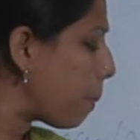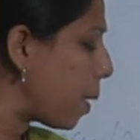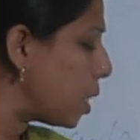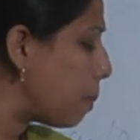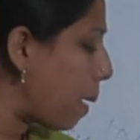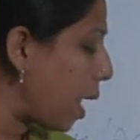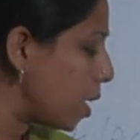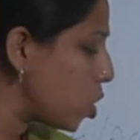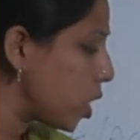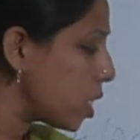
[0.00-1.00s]
prepare the
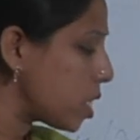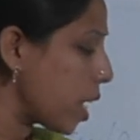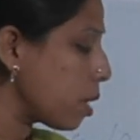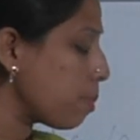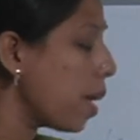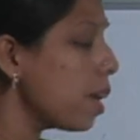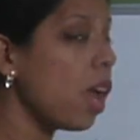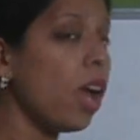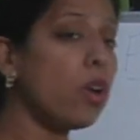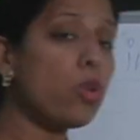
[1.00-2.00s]
balance sheet
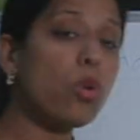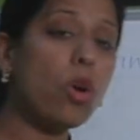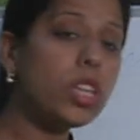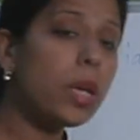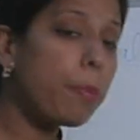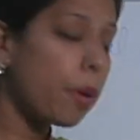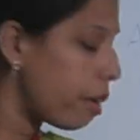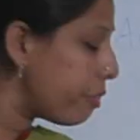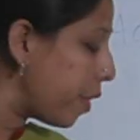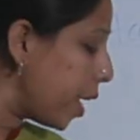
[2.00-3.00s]
statement to know the
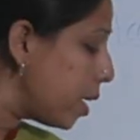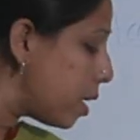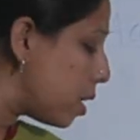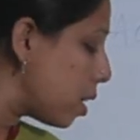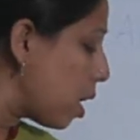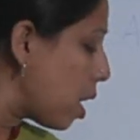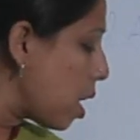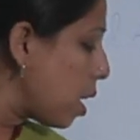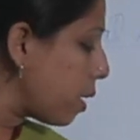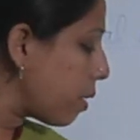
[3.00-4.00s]
profit.
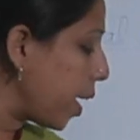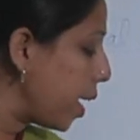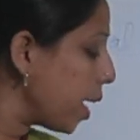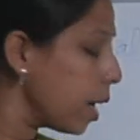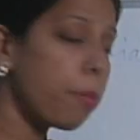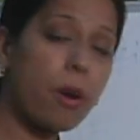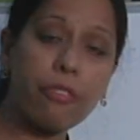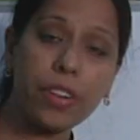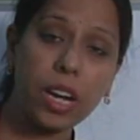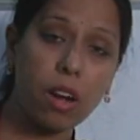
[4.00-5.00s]
Trading and profit and